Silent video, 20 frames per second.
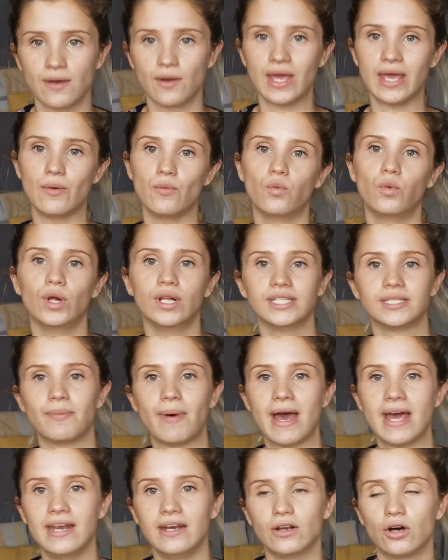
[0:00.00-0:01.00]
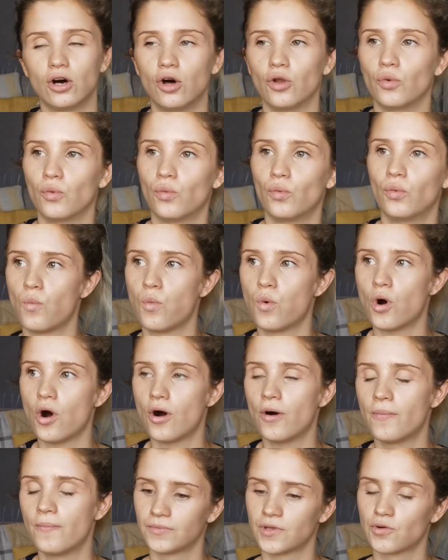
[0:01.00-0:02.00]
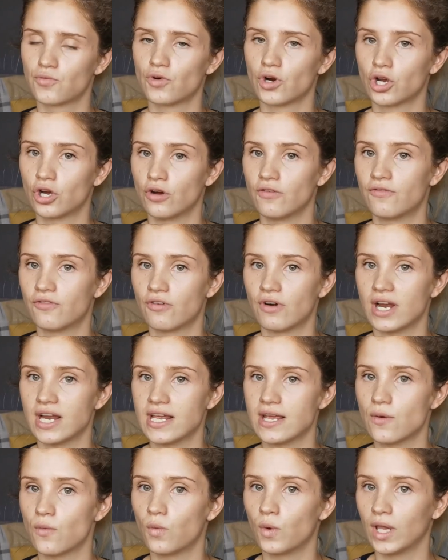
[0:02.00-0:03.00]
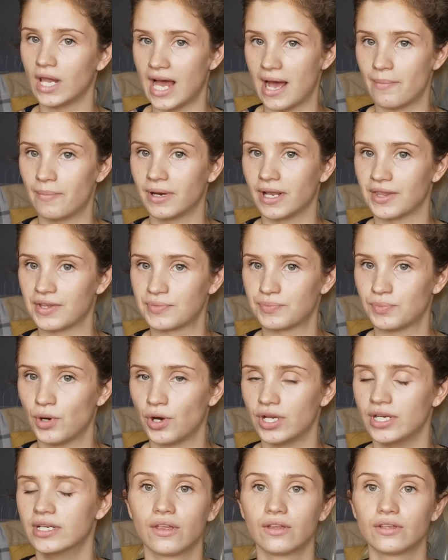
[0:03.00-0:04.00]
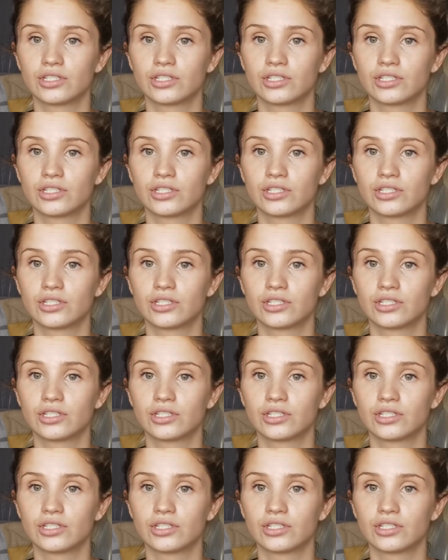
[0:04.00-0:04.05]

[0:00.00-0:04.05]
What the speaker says: it will depend on what recovery will happen at this point.